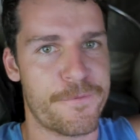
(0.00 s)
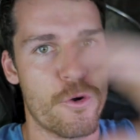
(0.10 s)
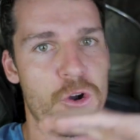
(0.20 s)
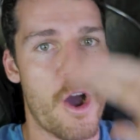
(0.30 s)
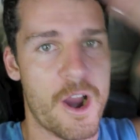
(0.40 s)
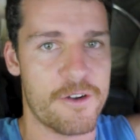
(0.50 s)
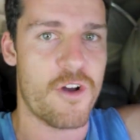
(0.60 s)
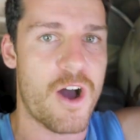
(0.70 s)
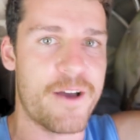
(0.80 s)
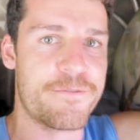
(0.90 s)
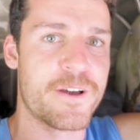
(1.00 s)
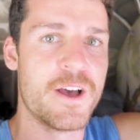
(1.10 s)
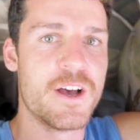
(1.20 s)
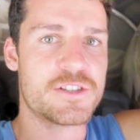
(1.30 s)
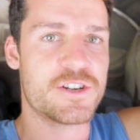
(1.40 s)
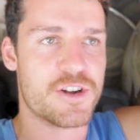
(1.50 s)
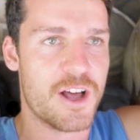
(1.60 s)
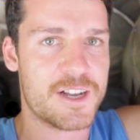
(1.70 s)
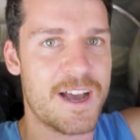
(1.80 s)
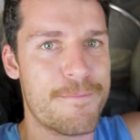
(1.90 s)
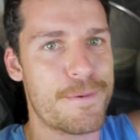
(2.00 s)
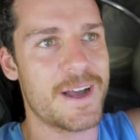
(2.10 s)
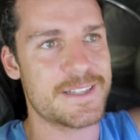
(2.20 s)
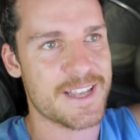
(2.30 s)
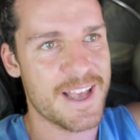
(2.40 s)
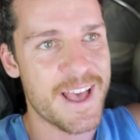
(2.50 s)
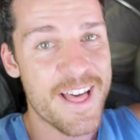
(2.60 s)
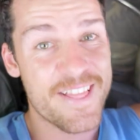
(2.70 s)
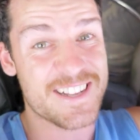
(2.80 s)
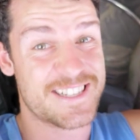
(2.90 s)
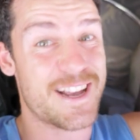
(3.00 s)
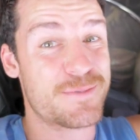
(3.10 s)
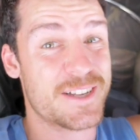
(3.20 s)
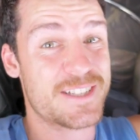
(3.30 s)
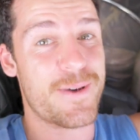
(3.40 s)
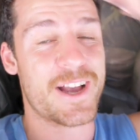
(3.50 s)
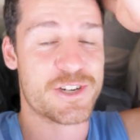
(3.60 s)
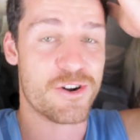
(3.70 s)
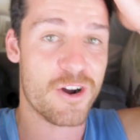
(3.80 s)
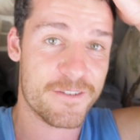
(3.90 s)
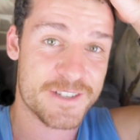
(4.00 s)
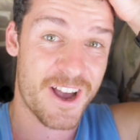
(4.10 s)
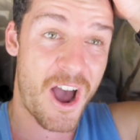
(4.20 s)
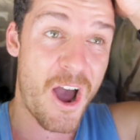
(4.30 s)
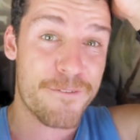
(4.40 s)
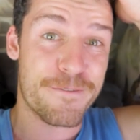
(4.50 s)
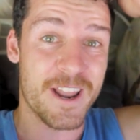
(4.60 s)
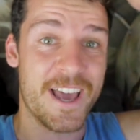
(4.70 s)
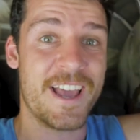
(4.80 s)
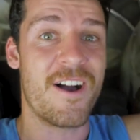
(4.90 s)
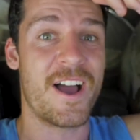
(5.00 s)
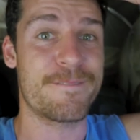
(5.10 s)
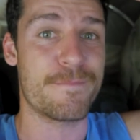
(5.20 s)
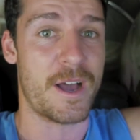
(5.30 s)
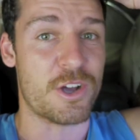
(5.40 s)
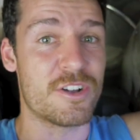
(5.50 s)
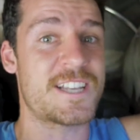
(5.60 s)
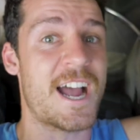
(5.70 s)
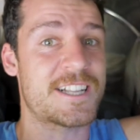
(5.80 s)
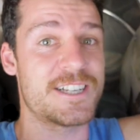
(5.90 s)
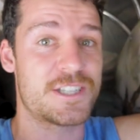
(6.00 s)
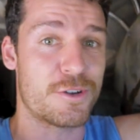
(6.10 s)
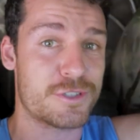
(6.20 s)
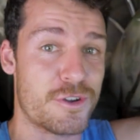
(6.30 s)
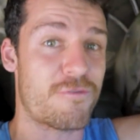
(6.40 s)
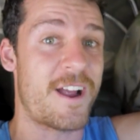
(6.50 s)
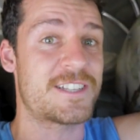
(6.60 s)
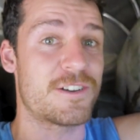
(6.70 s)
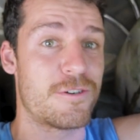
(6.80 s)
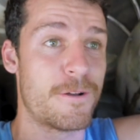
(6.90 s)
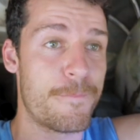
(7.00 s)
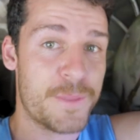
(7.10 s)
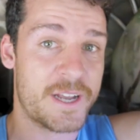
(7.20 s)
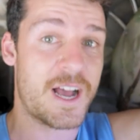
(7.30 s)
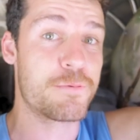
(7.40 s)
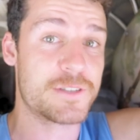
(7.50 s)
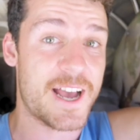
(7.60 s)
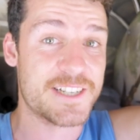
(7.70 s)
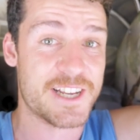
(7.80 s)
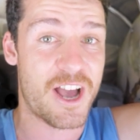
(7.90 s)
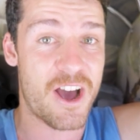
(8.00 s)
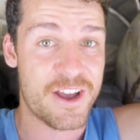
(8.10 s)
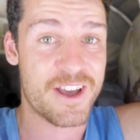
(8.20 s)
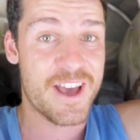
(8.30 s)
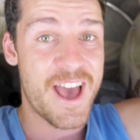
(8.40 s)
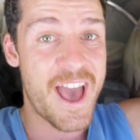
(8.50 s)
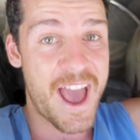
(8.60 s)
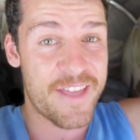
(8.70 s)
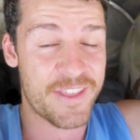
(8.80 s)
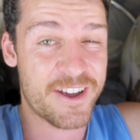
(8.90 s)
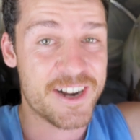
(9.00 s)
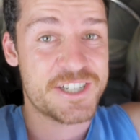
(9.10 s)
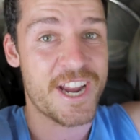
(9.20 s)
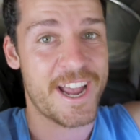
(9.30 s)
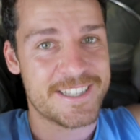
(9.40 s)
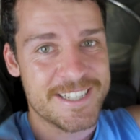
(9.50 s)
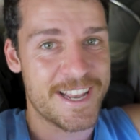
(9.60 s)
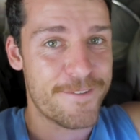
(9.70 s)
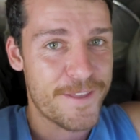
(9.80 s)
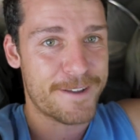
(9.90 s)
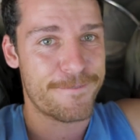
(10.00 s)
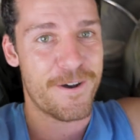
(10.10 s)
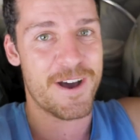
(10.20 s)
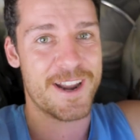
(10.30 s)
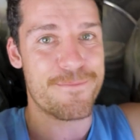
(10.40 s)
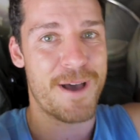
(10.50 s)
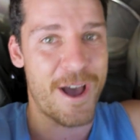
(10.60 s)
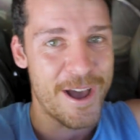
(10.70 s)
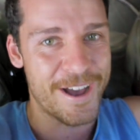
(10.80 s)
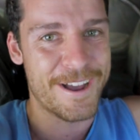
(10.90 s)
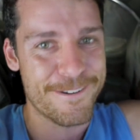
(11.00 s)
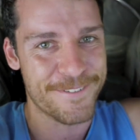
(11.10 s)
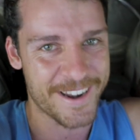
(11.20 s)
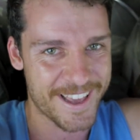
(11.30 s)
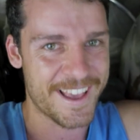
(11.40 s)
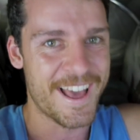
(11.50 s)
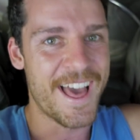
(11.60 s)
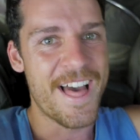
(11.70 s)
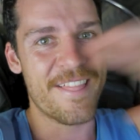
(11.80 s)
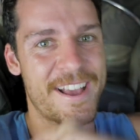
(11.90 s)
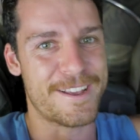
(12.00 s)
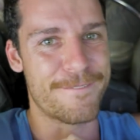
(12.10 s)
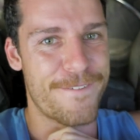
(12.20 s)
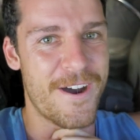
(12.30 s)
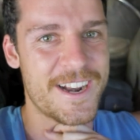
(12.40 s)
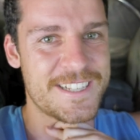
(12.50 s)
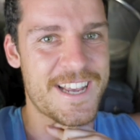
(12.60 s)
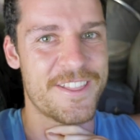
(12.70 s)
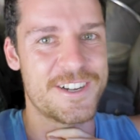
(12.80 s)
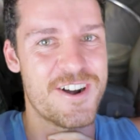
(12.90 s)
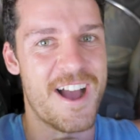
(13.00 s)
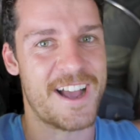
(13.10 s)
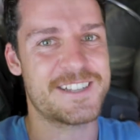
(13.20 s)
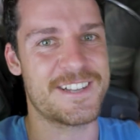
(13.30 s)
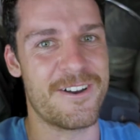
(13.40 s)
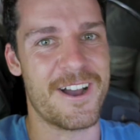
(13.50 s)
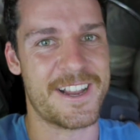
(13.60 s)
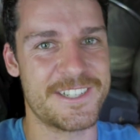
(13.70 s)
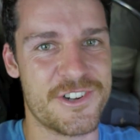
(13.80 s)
before I arrive to Sri Lanka, but that's something to make sure of. So hopefully, I, I contacted tuk-tuk rental a couple days ago, and they're gonna check to see if they can find it, but hopefully they can find it down the track so I can